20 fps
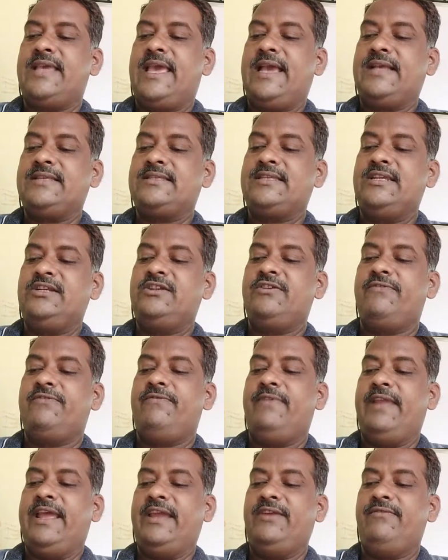accent of
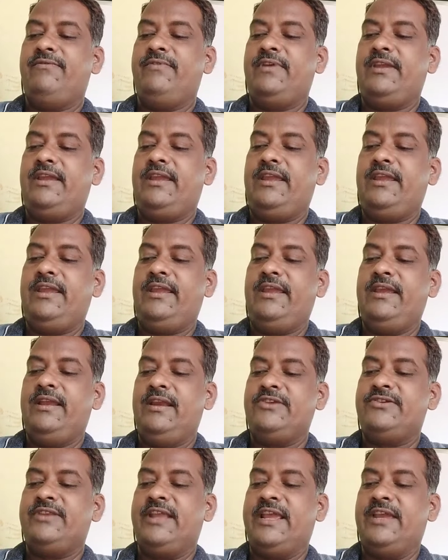
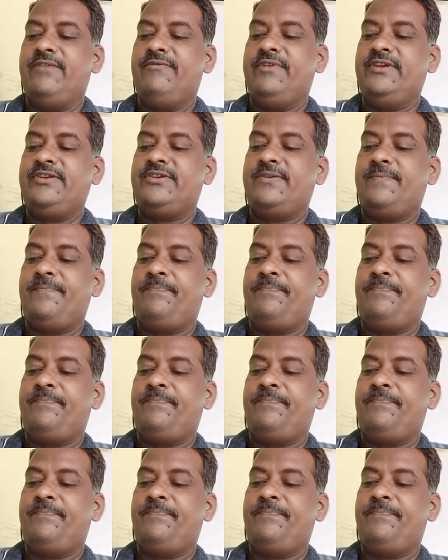English language,